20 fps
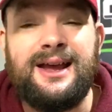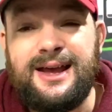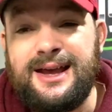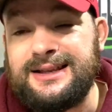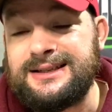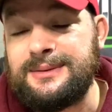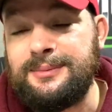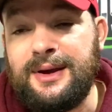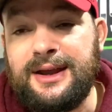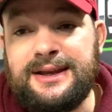
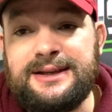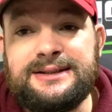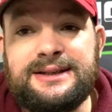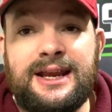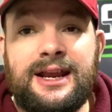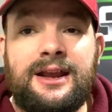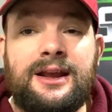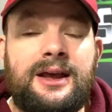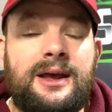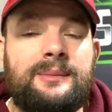It's
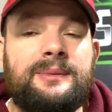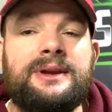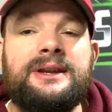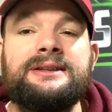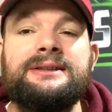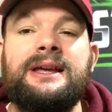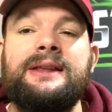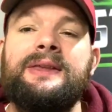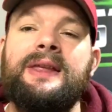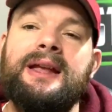amazing,
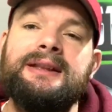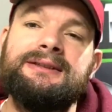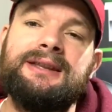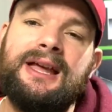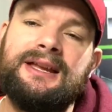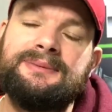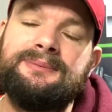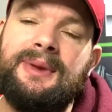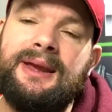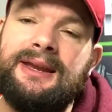because then that
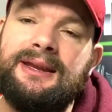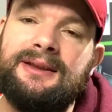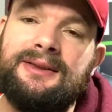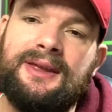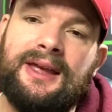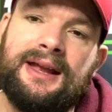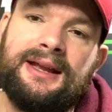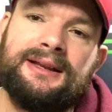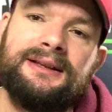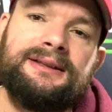does make
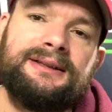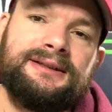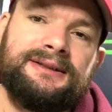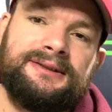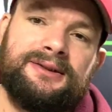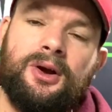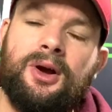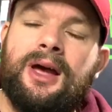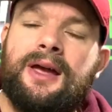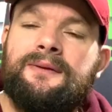their
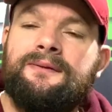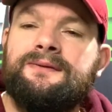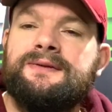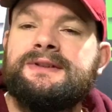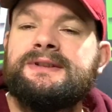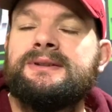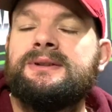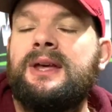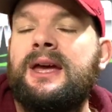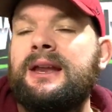
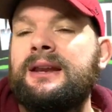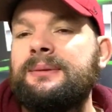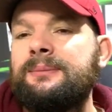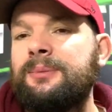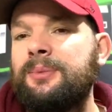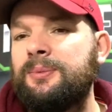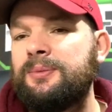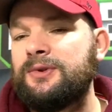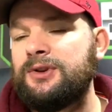scythes then